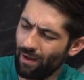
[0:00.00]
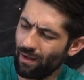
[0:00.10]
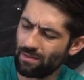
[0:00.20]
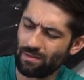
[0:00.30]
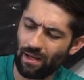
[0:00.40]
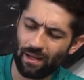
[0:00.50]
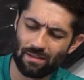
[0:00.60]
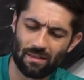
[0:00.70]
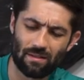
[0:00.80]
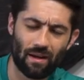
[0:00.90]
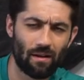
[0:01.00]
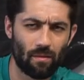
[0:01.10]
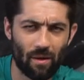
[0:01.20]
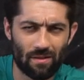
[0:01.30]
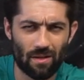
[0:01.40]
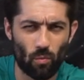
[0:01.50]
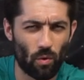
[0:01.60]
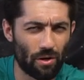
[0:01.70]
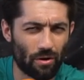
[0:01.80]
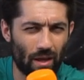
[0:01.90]
of, I guess it kind of depends on
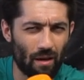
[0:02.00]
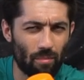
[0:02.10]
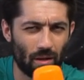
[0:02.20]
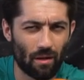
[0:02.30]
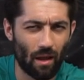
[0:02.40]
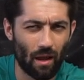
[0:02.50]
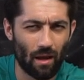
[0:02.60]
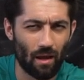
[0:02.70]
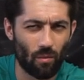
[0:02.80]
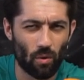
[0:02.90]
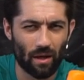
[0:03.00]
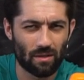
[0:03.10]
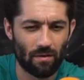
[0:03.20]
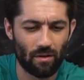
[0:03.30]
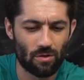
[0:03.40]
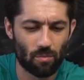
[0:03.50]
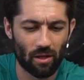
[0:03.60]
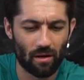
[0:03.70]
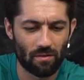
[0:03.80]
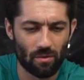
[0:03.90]
where you're camping and what activities you
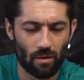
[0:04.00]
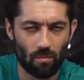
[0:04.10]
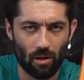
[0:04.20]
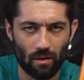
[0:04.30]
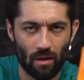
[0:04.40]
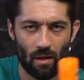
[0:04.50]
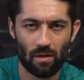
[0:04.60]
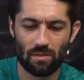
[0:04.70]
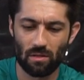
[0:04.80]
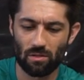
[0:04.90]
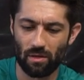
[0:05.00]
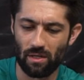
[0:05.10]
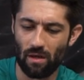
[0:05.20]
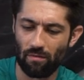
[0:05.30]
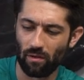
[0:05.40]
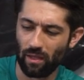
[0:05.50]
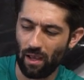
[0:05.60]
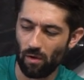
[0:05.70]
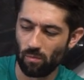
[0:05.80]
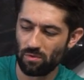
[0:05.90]
plan on doing, but sunscreen definitely
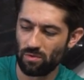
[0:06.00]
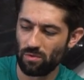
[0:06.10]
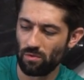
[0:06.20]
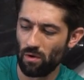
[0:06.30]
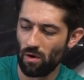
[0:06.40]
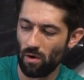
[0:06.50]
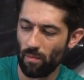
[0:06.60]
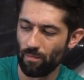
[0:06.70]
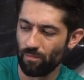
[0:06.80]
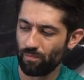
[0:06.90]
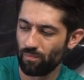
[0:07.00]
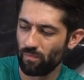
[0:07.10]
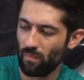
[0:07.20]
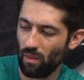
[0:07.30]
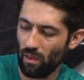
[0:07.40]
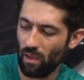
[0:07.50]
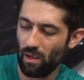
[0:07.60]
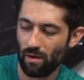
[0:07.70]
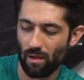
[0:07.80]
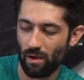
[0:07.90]
helps
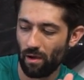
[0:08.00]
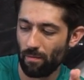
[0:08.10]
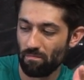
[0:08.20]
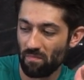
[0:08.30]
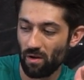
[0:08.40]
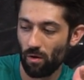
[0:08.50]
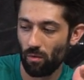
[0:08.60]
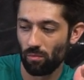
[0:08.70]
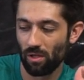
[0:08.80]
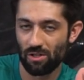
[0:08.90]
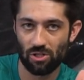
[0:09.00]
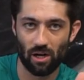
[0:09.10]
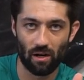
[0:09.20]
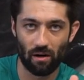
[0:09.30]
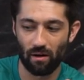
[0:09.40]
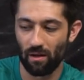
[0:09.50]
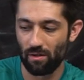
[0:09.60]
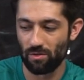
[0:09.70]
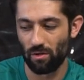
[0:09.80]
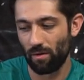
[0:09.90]
in you know, less shaded
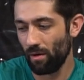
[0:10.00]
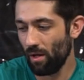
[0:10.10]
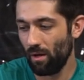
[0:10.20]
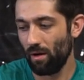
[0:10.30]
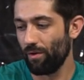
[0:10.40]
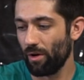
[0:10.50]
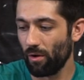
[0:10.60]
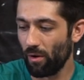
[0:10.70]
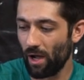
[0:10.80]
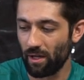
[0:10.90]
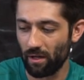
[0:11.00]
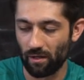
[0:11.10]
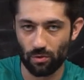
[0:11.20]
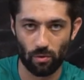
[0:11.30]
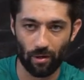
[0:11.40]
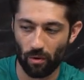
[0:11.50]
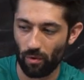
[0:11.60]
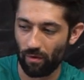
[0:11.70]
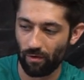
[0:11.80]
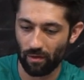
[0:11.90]
areas, or if you're gonna go hiking or swimming or
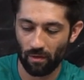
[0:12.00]
whatever,